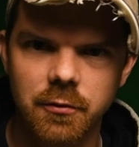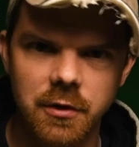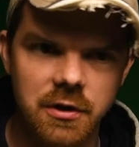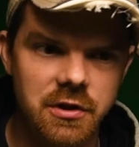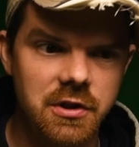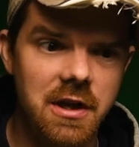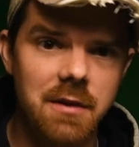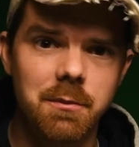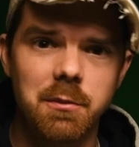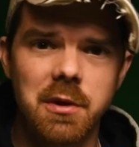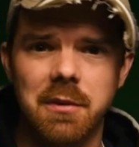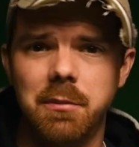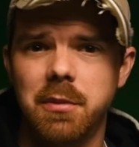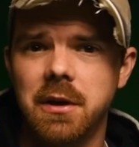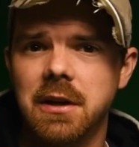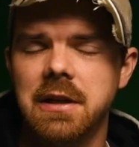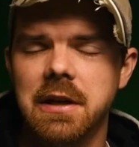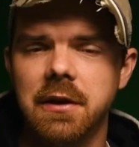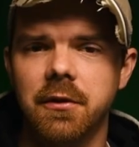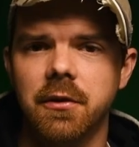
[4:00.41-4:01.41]
which can be a
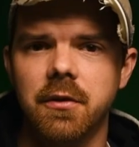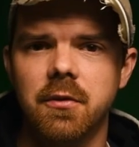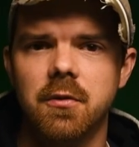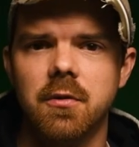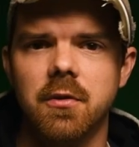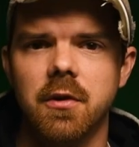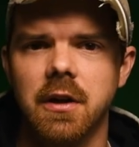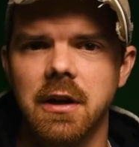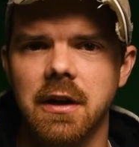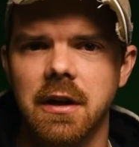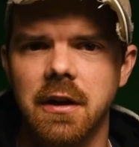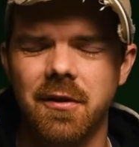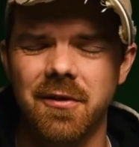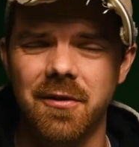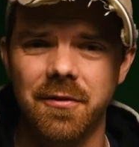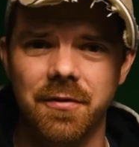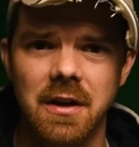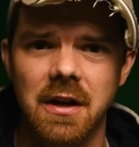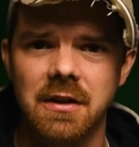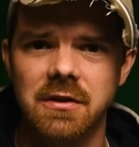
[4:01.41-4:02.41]
big deal in Oregon, I don't
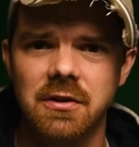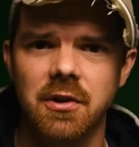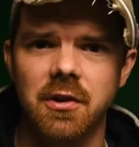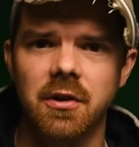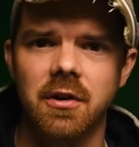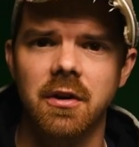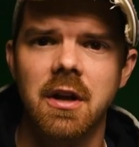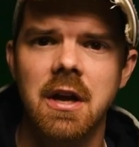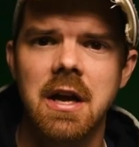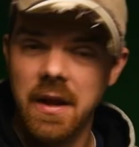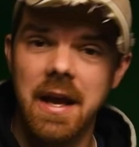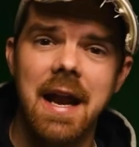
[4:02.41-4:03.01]
know if you guys heard.